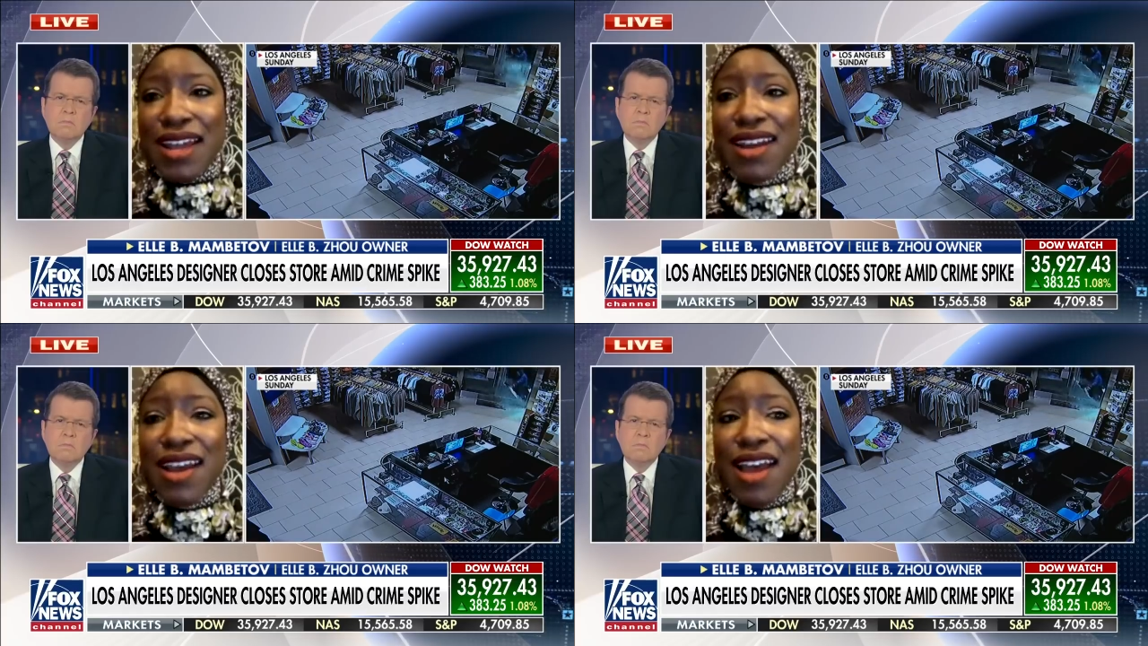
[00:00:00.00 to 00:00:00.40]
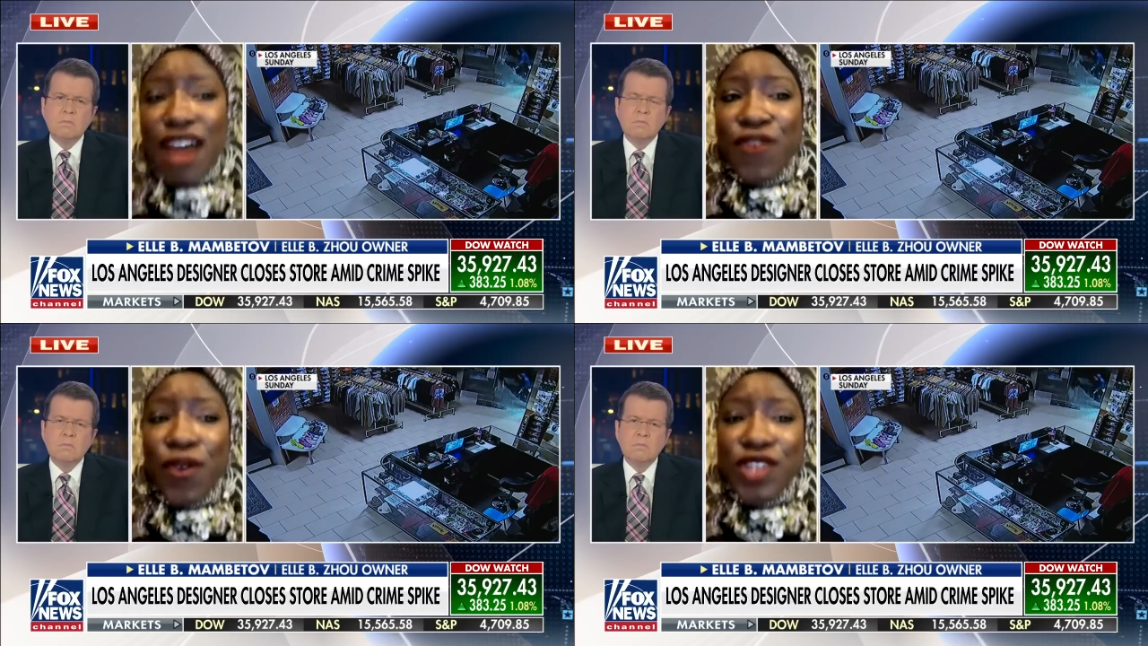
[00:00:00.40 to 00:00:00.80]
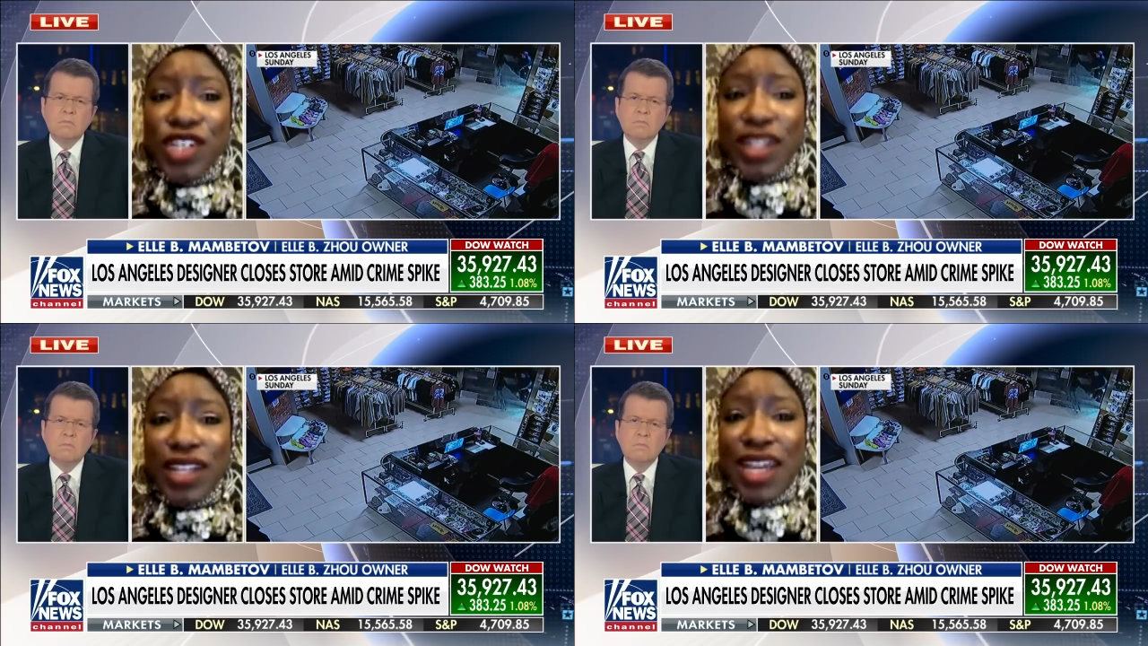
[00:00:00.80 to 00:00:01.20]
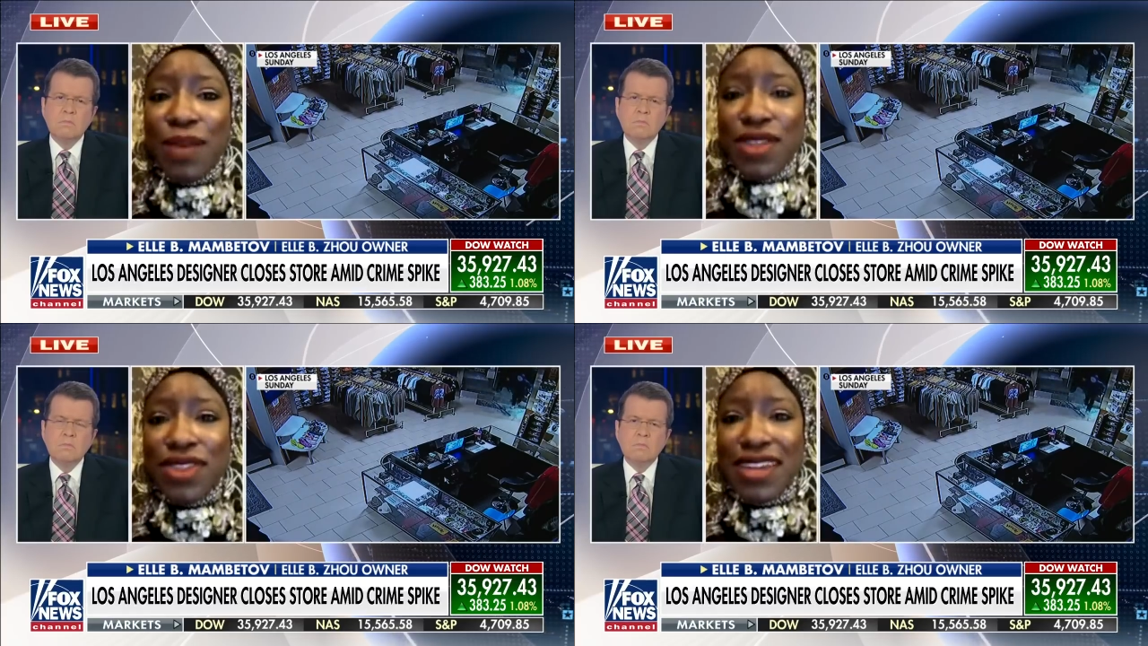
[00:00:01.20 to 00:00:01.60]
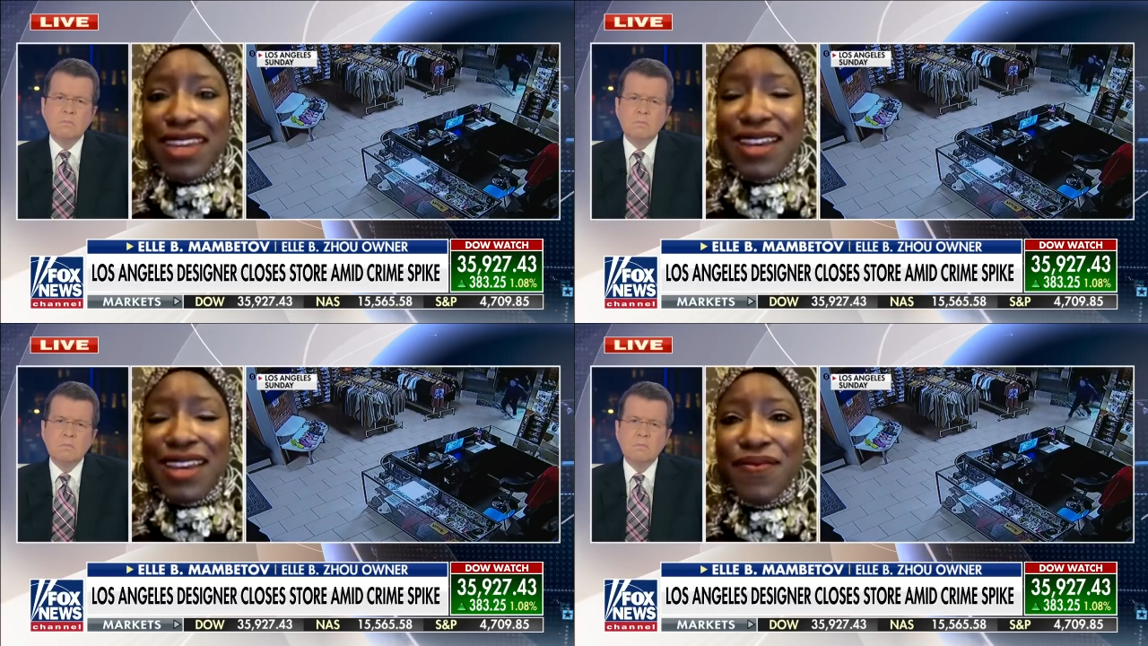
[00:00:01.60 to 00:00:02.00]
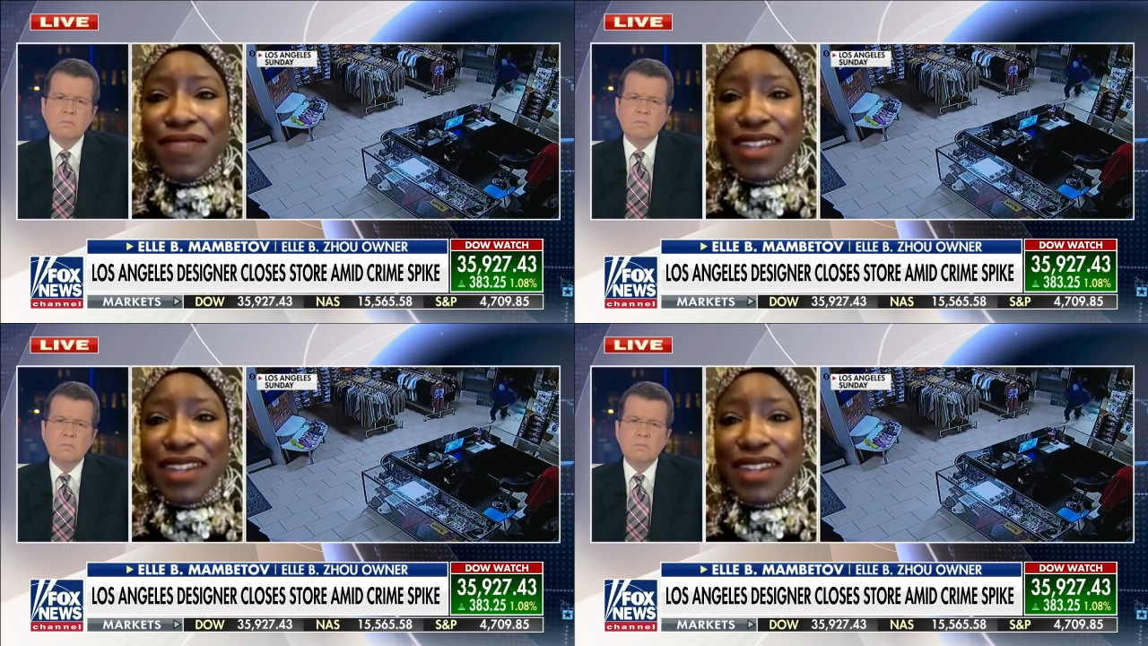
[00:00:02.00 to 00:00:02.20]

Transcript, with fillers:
Speaker 1: And unfortunately, with the